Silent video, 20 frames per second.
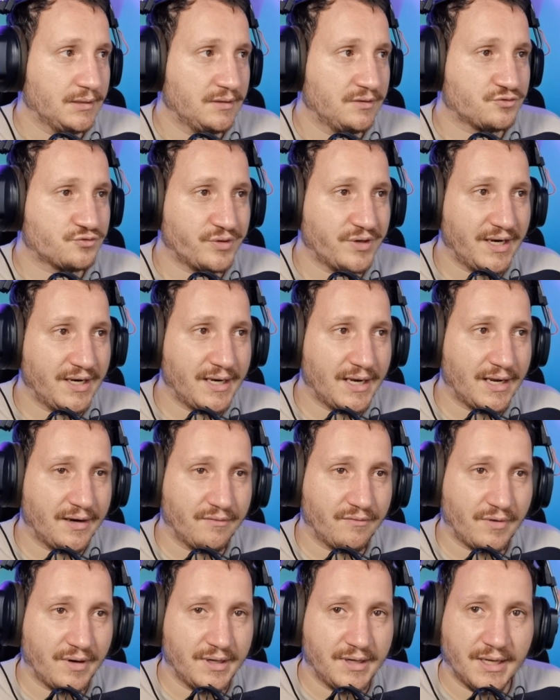The trend
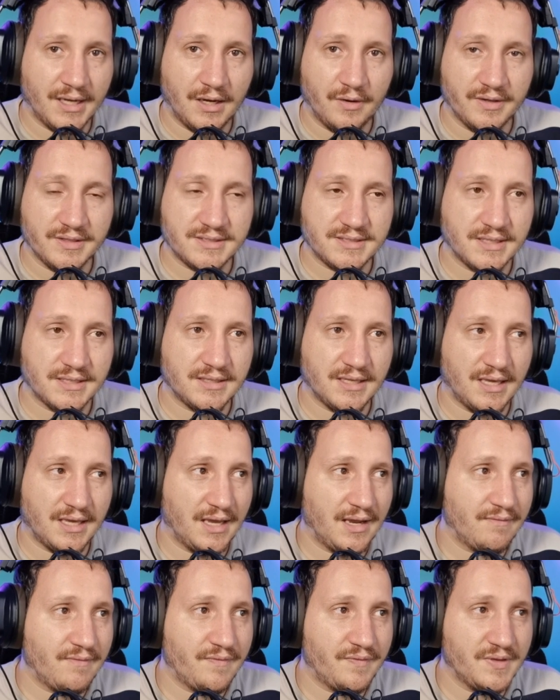right now is that
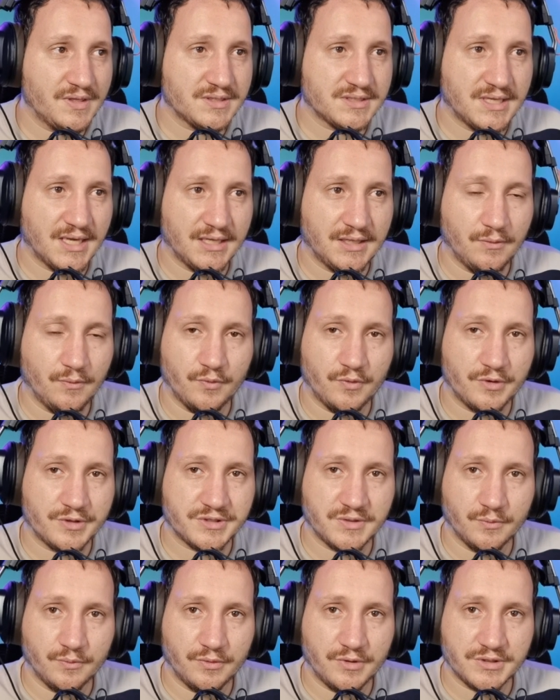everything is getting
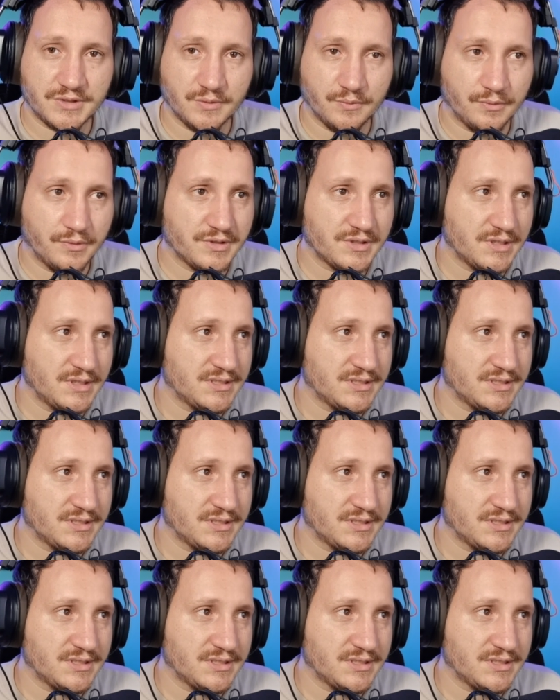worse and worse and worse.